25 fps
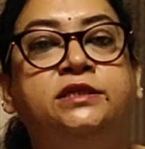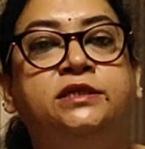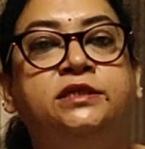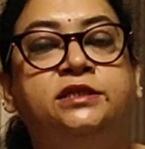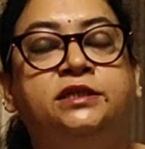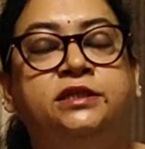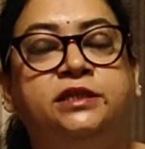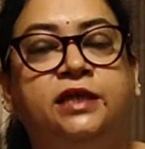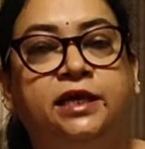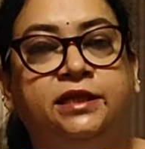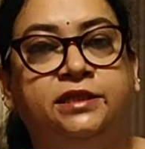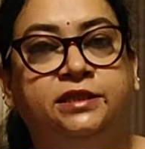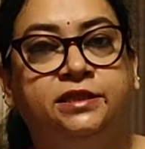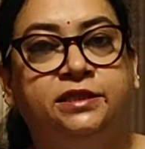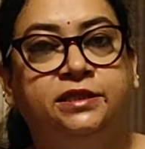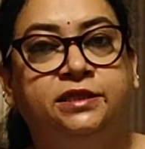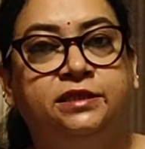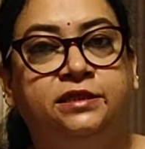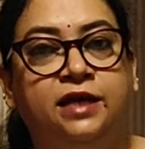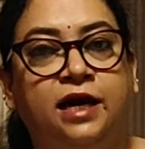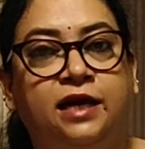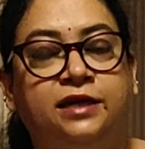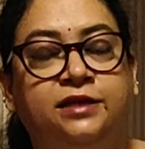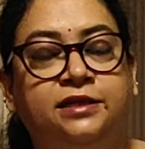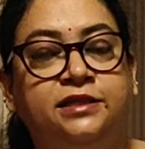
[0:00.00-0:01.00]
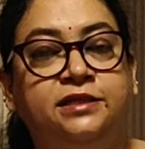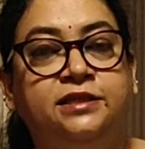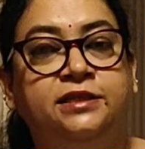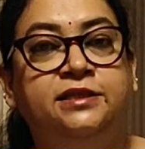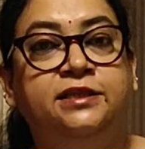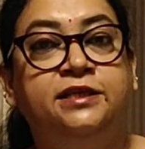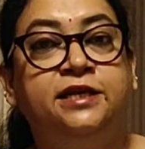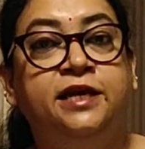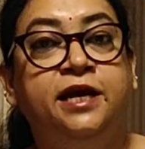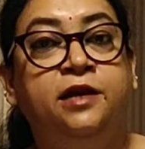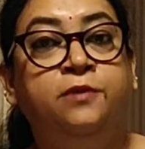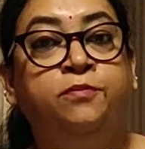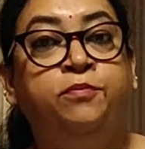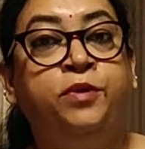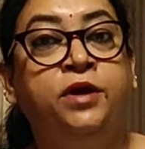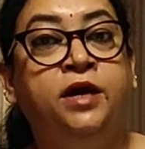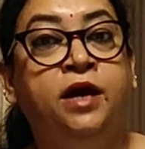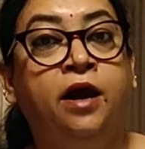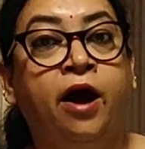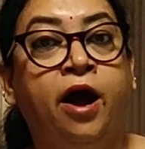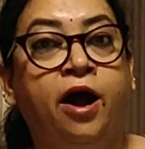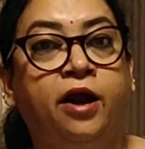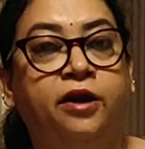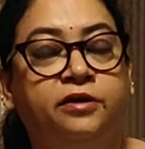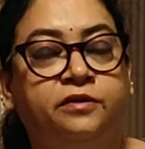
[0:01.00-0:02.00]
when you have done the
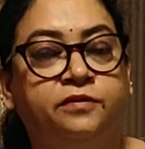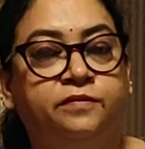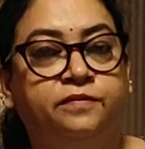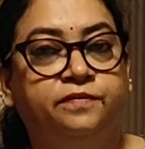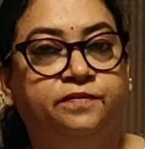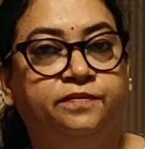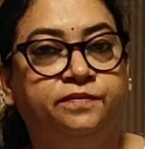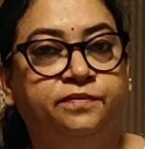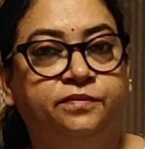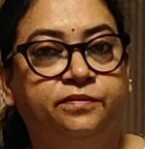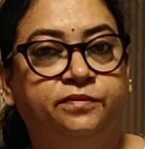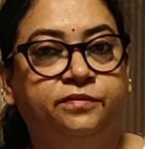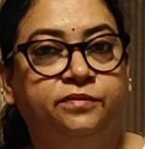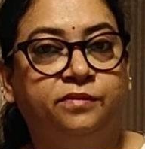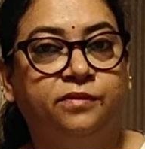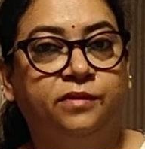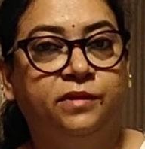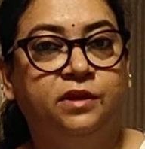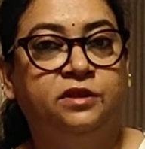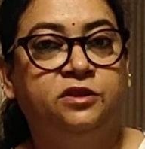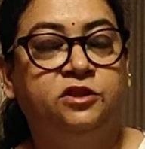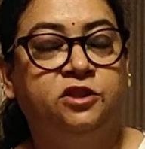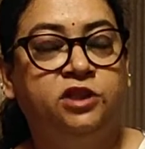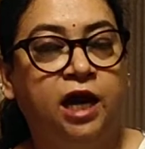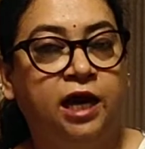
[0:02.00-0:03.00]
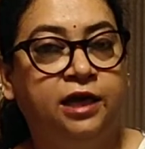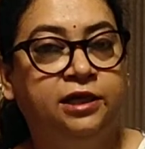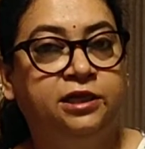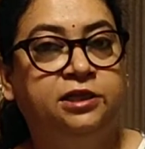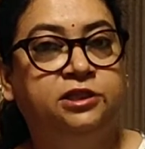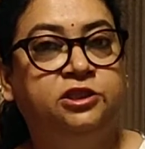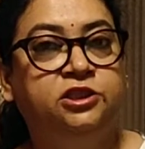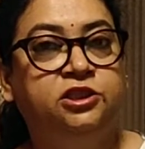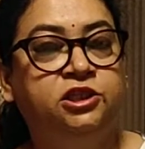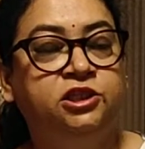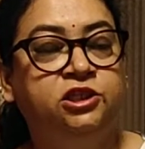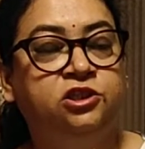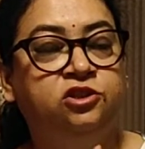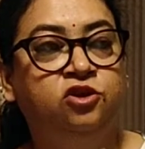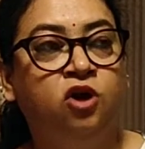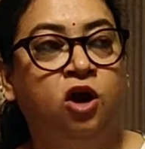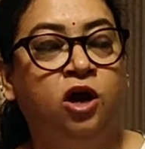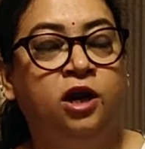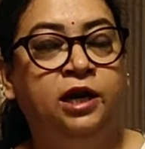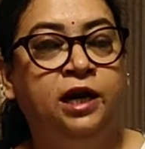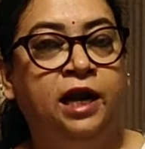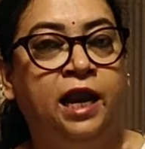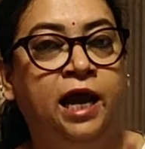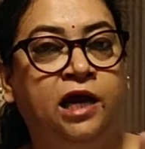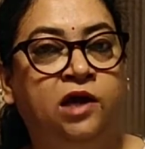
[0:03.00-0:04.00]
interest test, that
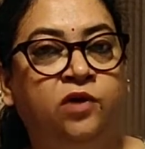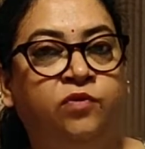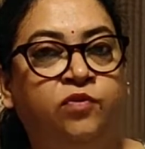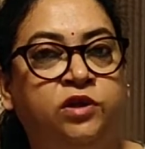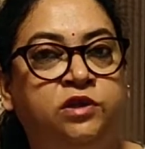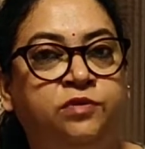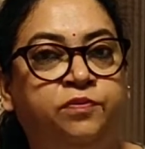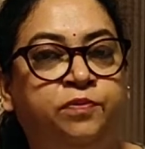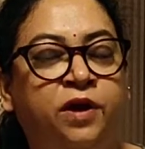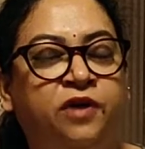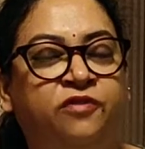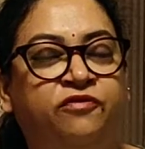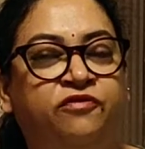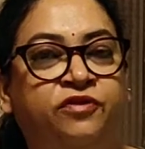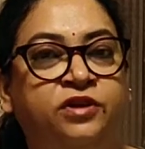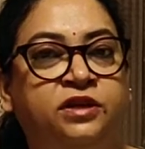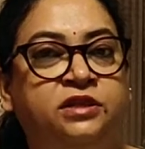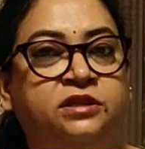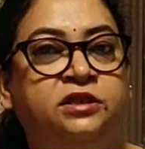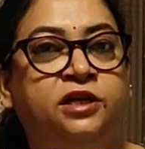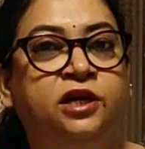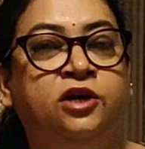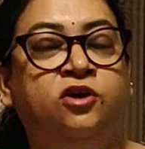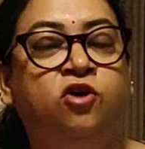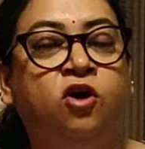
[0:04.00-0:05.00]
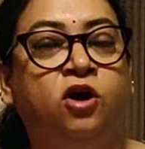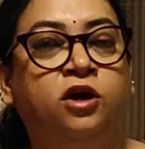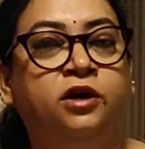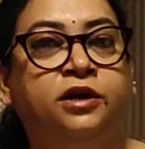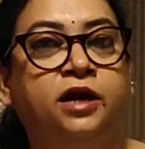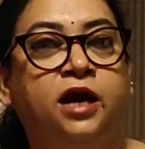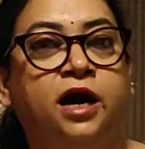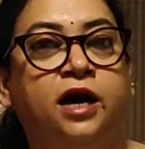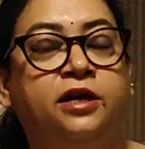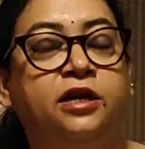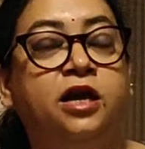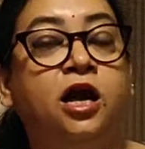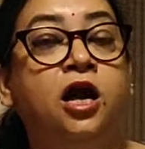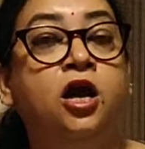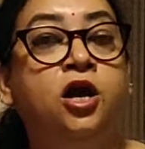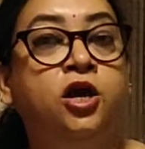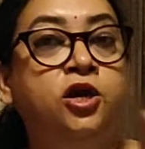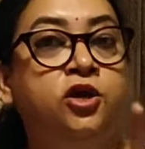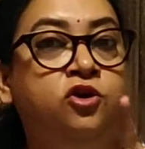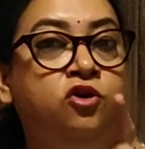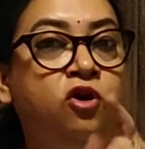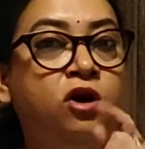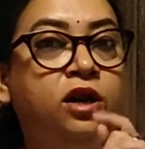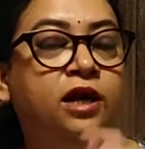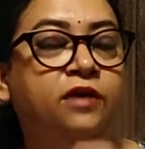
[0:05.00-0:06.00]
is CNPR,
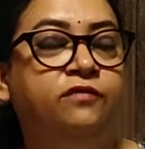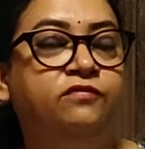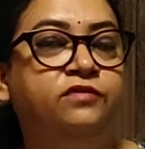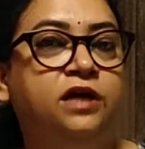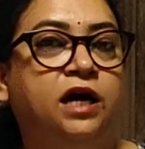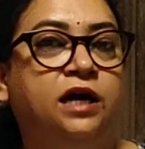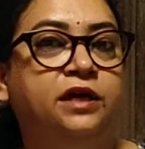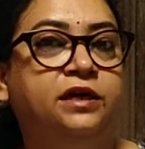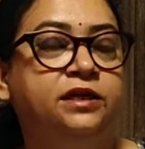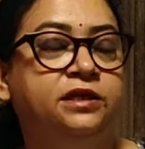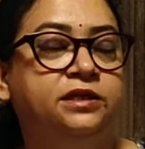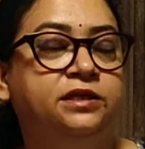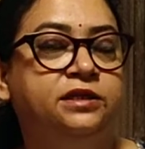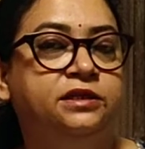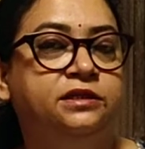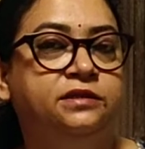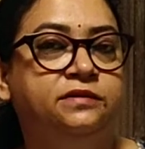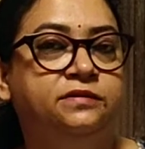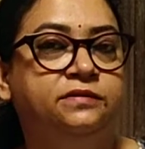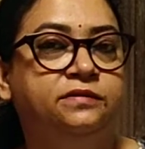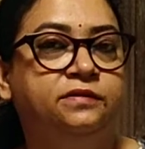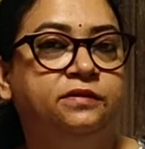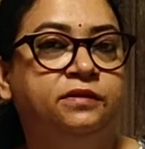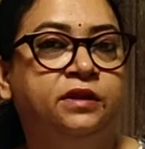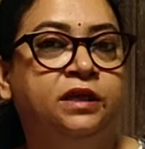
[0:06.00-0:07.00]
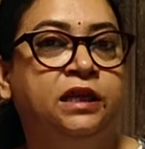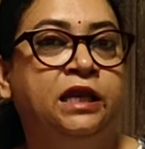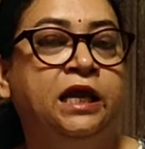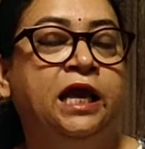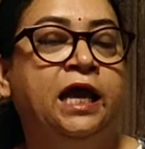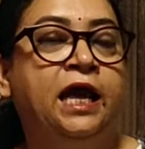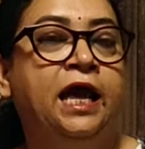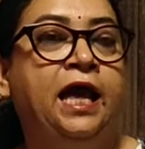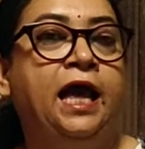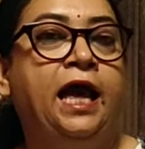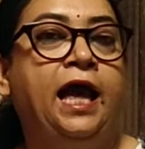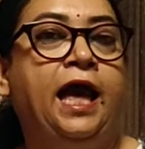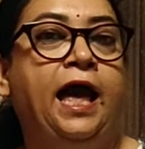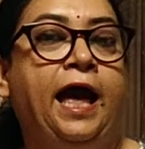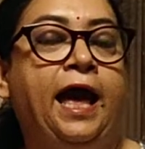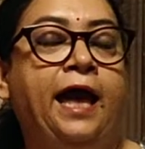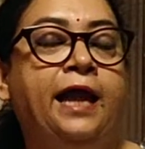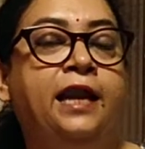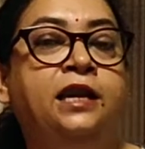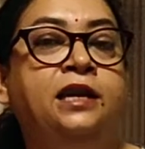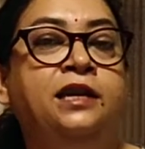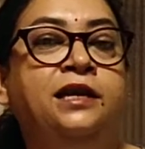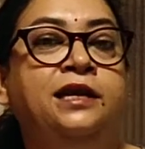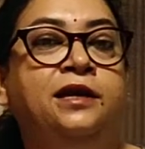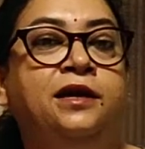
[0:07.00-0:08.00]
Chatterjee's non-language preference
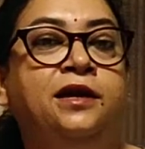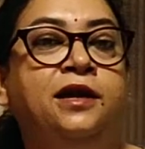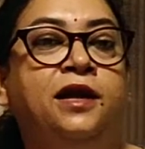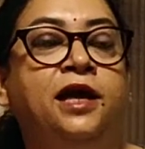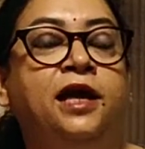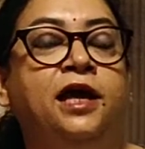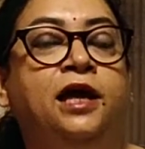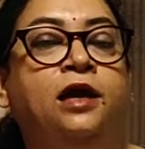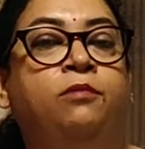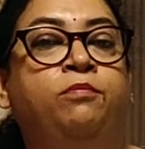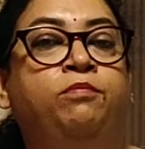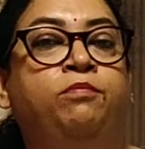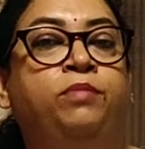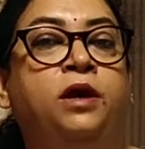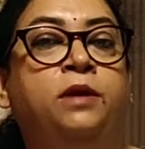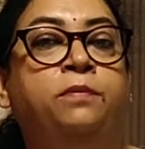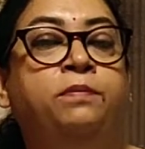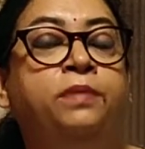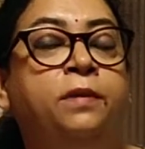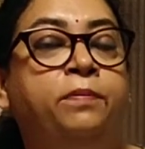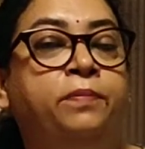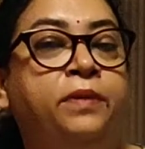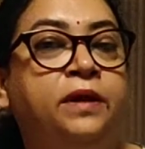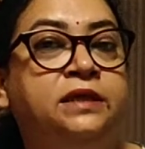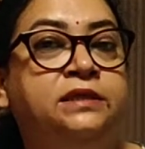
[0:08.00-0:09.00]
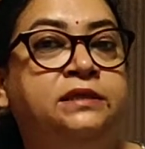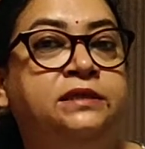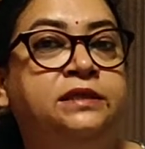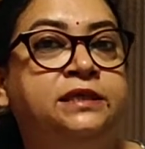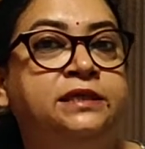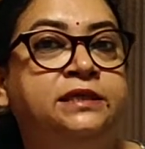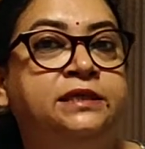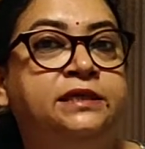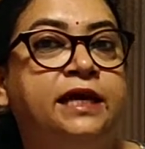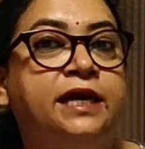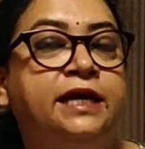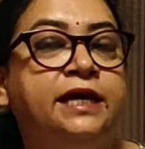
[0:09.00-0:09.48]
record card. You all have done it.